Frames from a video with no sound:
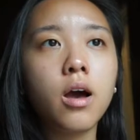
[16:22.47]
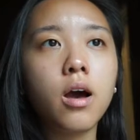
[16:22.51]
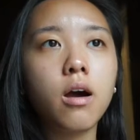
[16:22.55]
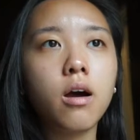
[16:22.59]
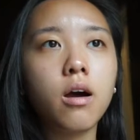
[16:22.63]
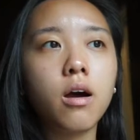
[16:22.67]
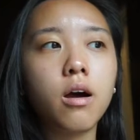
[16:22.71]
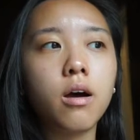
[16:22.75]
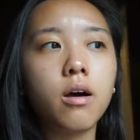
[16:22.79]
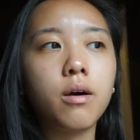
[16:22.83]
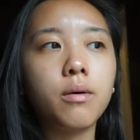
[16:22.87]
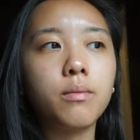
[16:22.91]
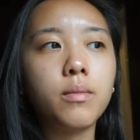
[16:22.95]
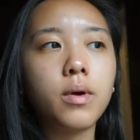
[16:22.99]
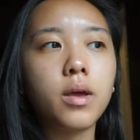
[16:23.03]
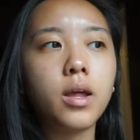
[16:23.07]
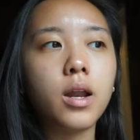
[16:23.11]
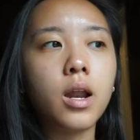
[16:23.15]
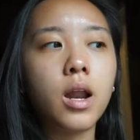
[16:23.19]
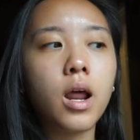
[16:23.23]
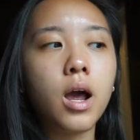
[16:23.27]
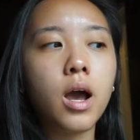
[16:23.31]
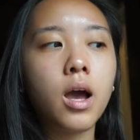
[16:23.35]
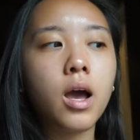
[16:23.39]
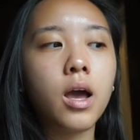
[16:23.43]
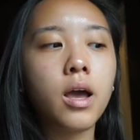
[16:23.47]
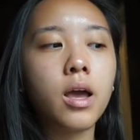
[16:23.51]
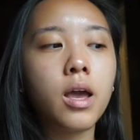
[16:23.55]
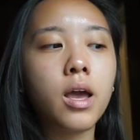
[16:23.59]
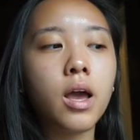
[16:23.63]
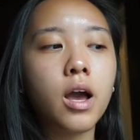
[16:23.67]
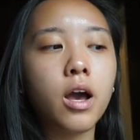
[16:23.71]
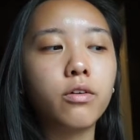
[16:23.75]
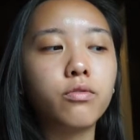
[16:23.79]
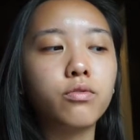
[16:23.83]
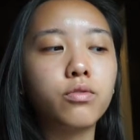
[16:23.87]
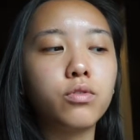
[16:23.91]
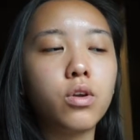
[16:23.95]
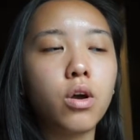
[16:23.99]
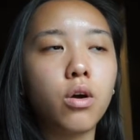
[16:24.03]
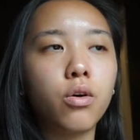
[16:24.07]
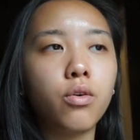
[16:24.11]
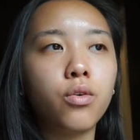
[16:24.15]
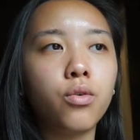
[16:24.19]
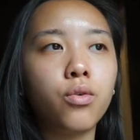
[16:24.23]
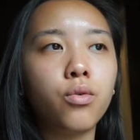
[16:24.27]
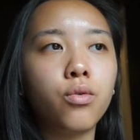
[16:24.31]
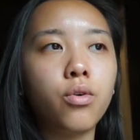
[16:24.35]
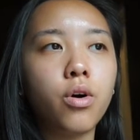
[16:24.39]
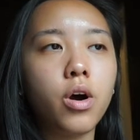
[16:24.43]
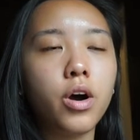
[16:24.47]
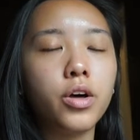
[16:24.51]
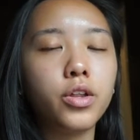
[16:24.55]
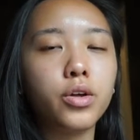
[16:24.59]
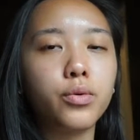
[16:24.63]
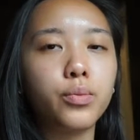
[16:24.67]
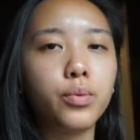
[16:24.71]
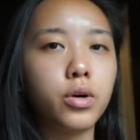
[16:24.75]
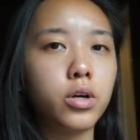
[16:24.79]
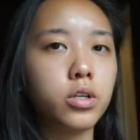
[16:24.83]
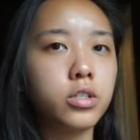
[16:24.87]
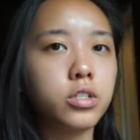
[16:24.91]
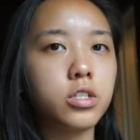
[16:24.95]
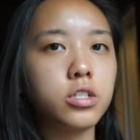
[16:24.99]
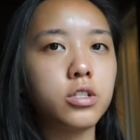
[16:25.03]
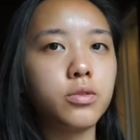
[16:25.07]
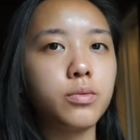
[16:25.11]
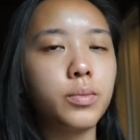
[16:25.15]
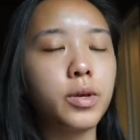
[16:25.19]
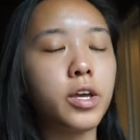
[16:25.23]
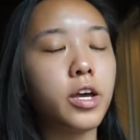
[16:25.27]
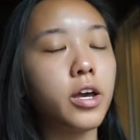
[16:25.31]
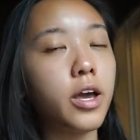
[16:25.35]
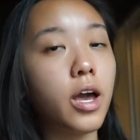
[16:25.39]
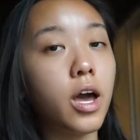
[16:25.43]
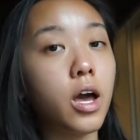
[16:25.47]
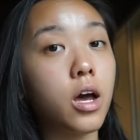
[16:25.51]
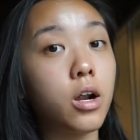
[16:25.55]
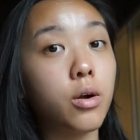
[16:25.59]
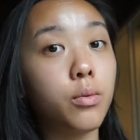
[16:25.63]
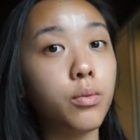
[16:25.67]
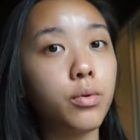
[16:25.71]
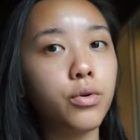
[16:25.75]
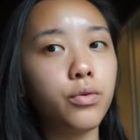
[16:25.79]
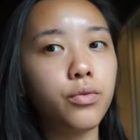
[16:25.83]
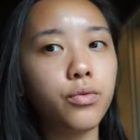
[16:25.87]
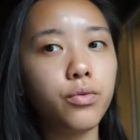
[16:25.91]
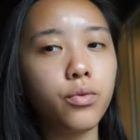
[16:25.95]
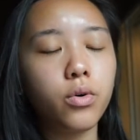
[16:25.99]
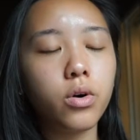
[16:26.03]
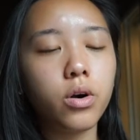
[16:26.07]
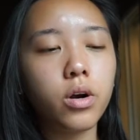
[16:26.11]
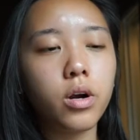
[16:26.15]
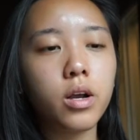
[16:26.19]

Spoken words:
And I have no other person to be accountable for,